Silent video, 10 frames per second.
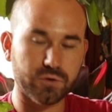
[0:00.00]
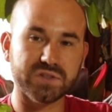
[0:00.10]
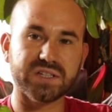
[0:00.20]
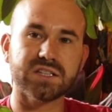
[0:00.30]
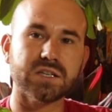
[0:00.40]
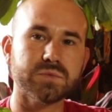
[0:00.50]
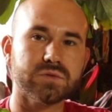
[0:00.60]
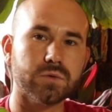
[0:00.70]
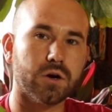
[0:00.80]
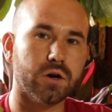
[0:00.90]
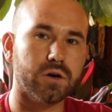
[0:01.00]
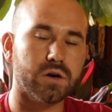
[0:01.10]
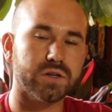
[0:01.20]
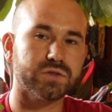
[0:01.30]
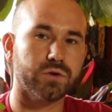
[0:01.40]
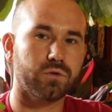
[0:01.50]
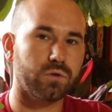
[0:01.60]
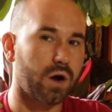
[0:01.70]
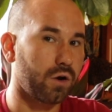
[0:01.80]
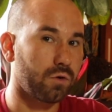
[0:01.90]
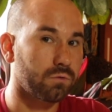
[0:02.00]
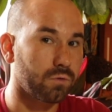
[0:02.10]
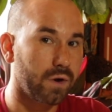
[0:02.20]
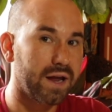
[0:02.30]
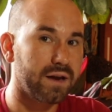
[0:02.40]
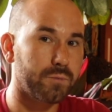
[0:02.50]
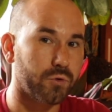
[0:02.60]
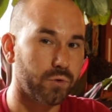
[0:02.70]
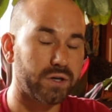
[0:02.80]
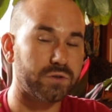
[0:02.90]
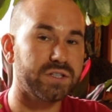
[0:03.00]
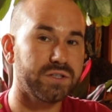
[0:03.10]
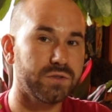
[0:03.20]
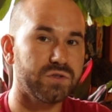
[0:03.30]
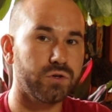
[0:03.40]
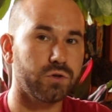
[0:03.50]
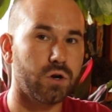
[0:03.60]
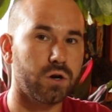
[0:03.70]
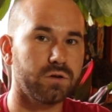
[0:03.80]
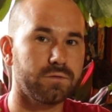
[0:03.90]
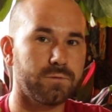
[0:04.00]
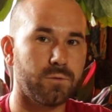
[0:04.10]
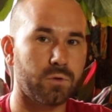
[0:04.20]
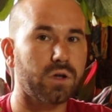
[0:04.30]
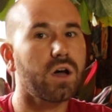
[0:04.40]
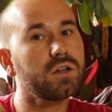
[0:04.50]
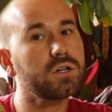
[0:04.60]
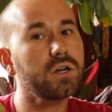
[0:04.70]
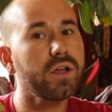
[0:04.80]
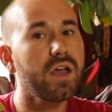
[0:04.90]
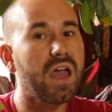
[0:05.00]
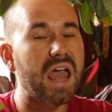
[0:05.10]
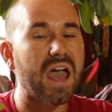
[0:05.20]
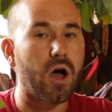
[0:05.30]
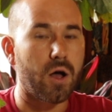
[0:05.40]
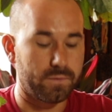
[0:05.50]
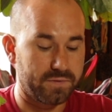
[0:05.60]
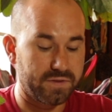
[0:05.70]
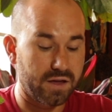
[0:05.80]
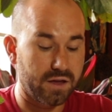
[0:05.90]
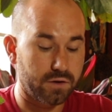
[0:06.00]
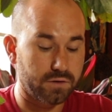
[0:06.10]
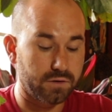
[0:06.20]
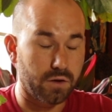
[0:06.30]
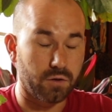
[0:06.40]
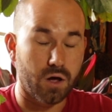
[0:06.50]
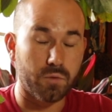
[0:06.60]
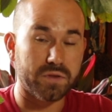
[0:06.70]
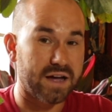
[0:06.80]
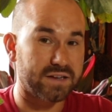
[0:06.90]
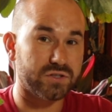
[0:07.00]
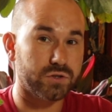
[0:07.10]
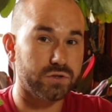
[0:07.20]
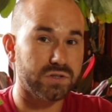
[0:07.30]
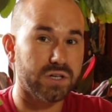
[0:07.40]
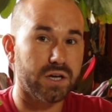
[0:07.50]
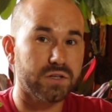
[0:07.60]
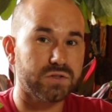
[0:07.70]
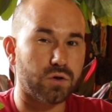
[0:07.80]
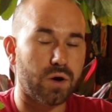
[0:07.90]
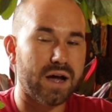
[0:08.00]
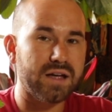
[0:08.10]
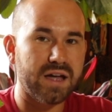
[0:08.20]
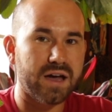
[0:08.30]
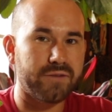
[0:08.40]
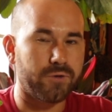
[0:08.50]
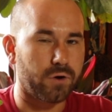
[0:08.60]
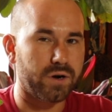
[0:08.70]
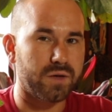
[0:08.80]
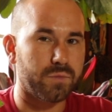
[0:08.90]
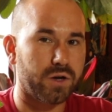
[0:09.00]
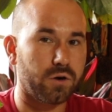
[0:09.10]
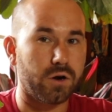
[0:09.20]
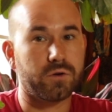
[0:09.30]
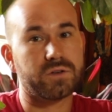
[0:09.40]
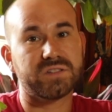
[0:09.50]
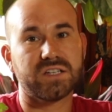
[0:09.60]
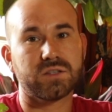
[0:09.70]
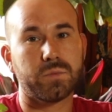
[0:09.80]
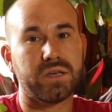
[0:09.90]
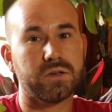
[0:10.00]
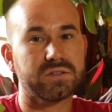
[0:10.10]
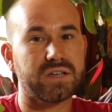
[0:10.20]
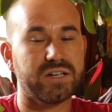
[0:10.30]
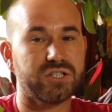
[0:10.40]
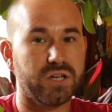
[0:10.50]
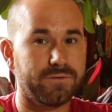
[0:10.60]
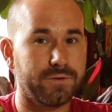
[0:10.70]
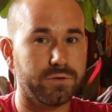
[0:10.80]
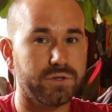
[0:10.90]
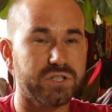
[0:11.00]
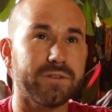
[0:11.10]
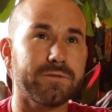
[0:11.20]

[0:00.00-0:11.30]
chrysanthemums are also a great perennial to use in your garden for color, along with asters. So I have already in my garden Chrysanthemum Hillside Shuffled